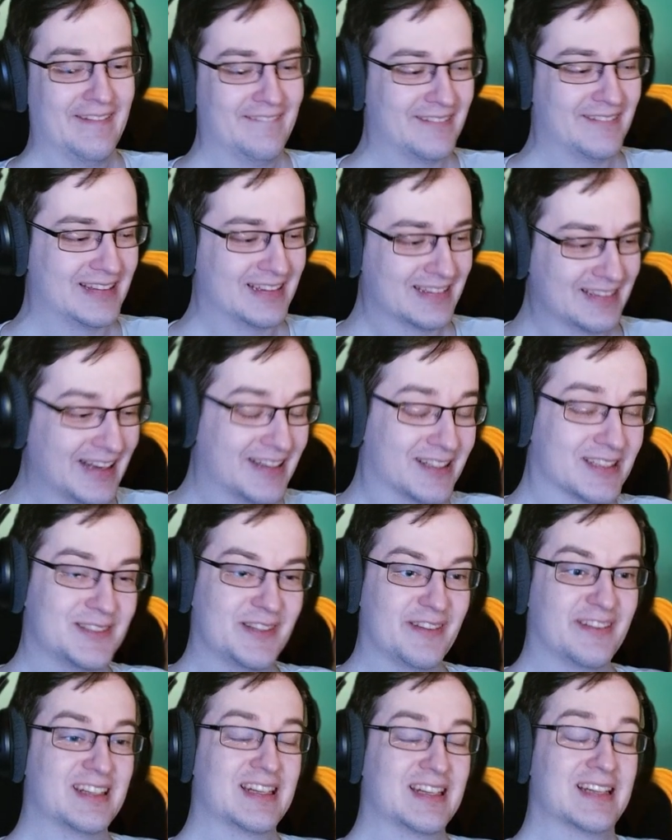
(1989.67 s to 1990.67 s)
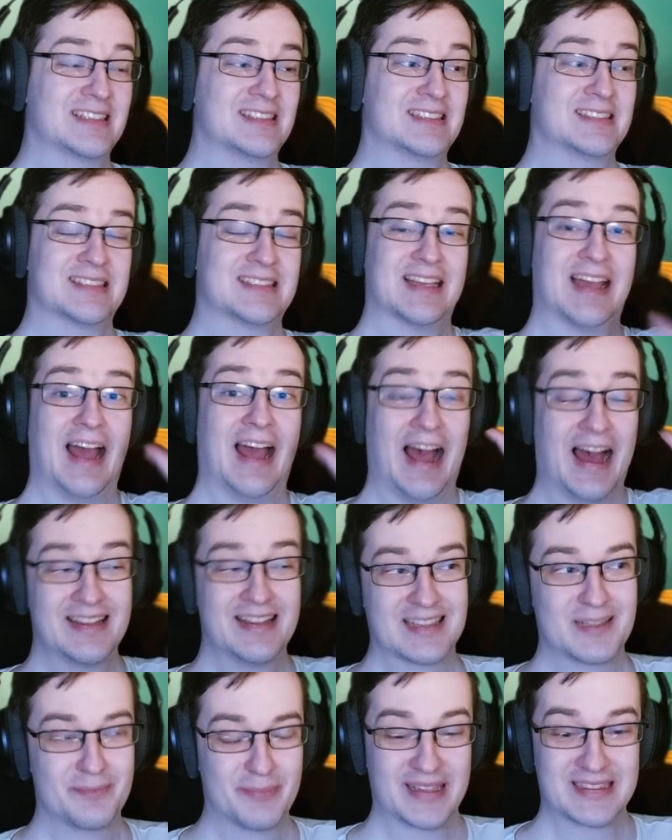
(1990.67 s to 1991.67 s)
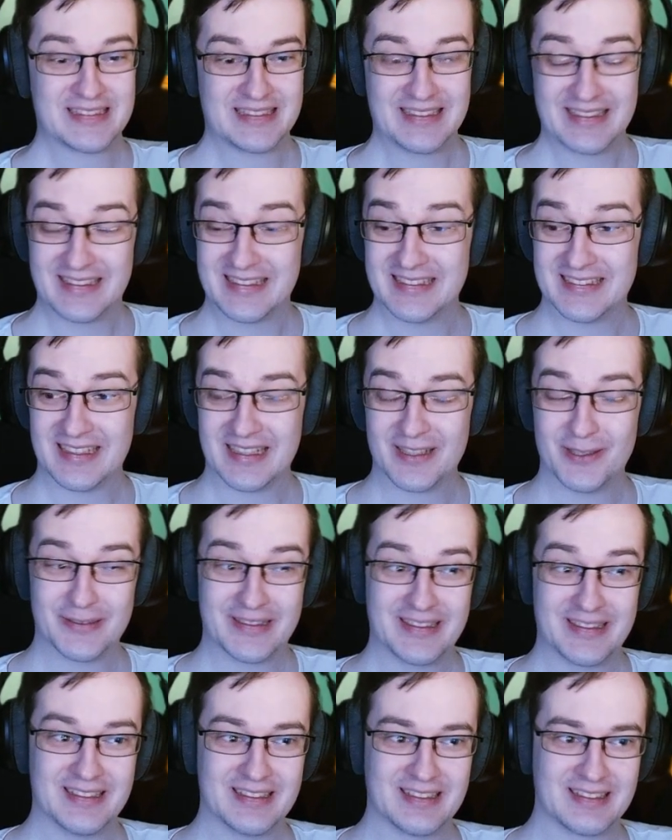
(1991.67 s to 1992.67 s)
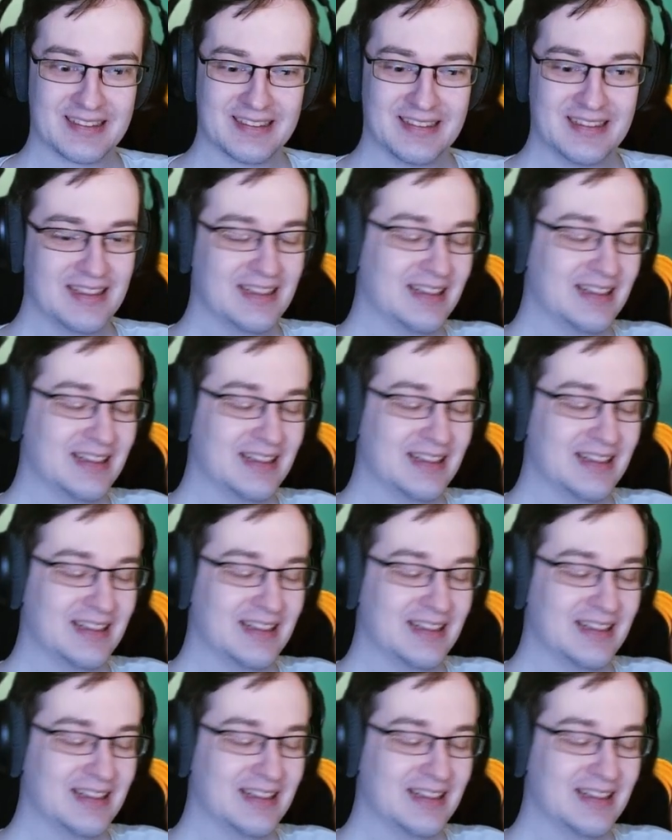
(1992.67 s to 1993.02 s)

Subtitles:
With the Nature Swiftness that is 100% increase regrowth healing,